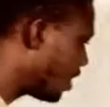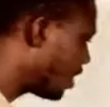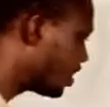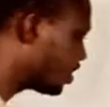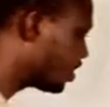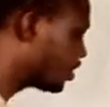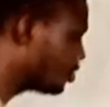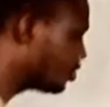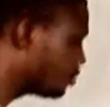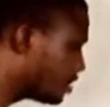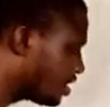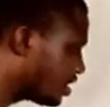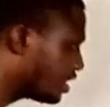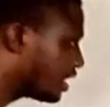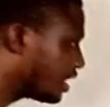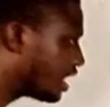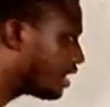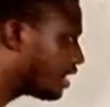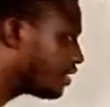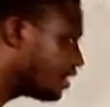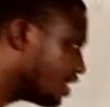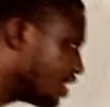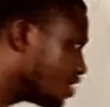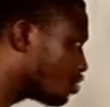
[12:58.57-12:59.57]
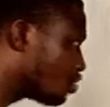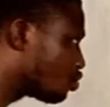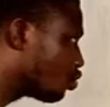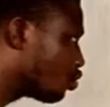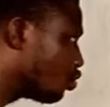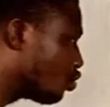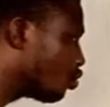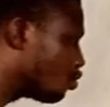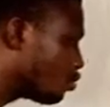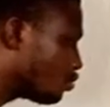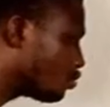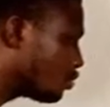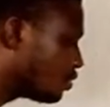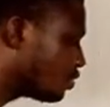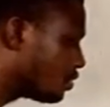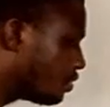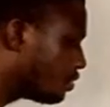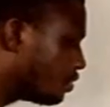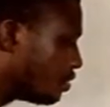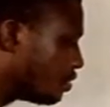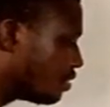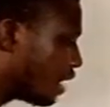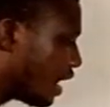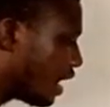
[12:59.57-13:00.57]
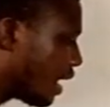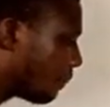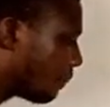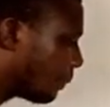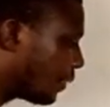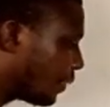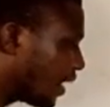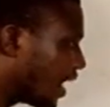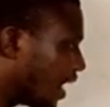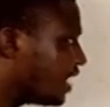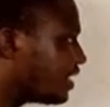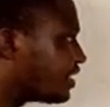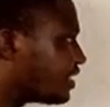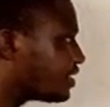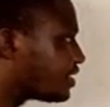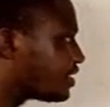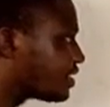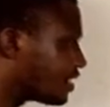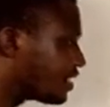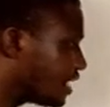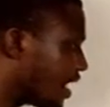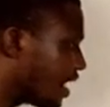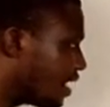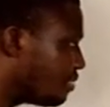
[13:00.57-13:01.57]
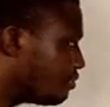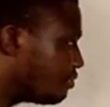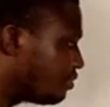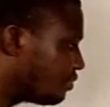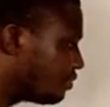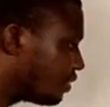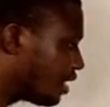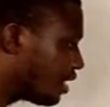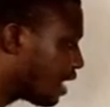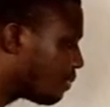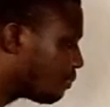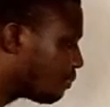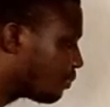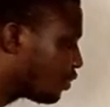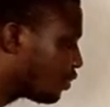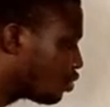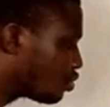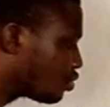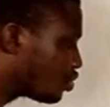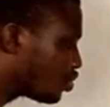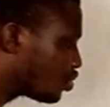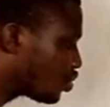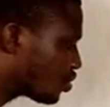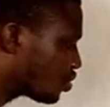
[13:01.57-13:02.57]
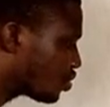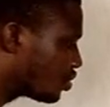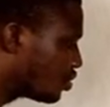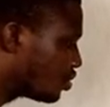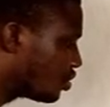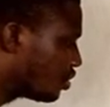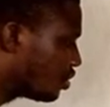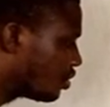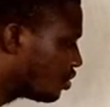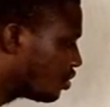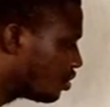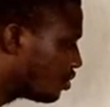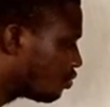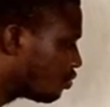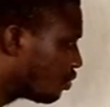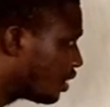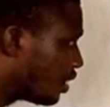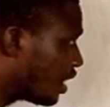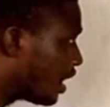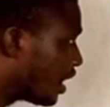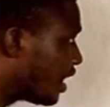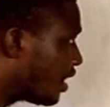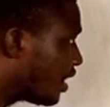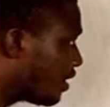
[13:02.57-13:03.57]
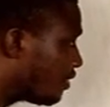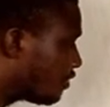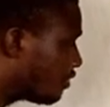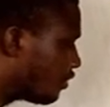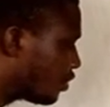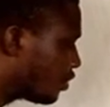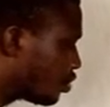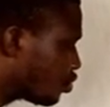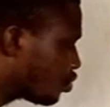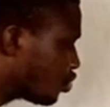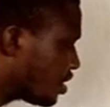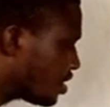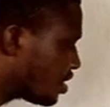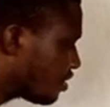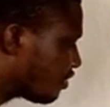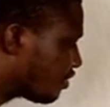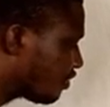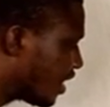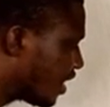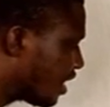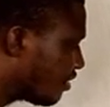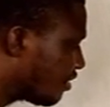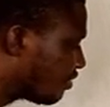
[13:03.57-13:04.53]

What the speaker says: duty now is to apply the same approach we have for 25